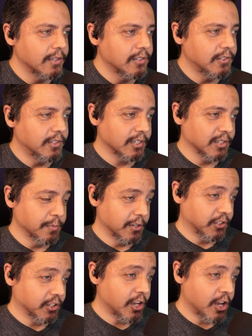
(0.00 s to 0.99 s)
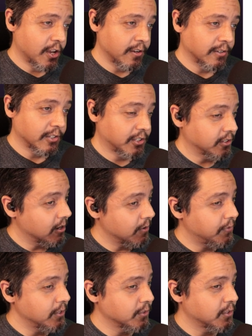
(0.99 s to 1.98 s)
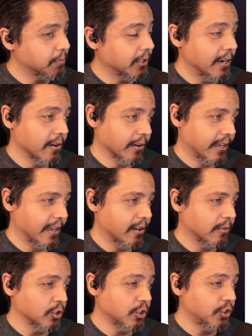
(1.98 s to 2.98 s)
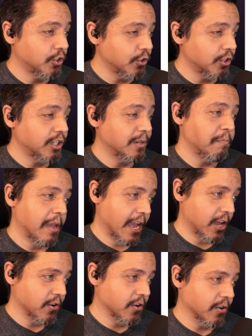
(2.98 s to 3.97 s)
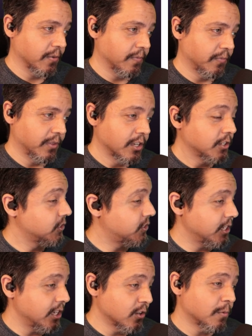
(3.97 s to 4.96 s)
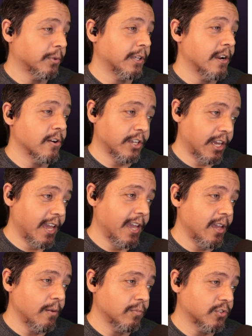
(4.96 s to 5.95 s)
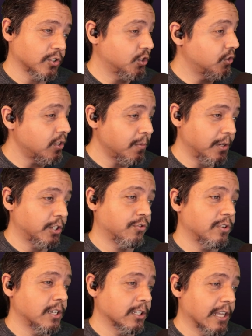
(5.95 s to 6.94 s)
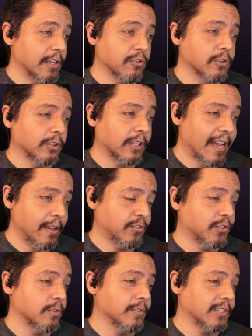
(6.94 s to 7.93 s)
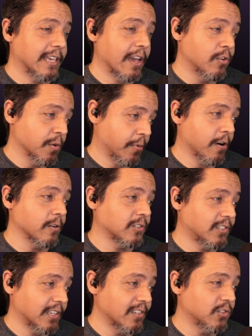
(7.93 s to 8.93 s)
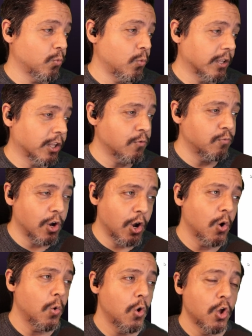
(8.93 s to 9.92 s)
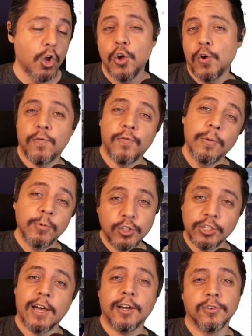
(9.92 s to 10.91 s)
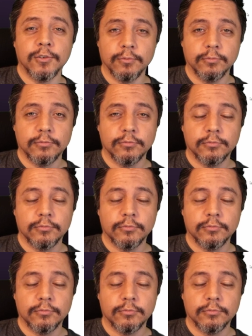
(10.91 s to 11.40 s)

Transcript: 6 months on, Starfield's player count shouldn't matter. Single-player games shouldn't be treated like their live service counterparts, says Willow Rowe from Kotaku.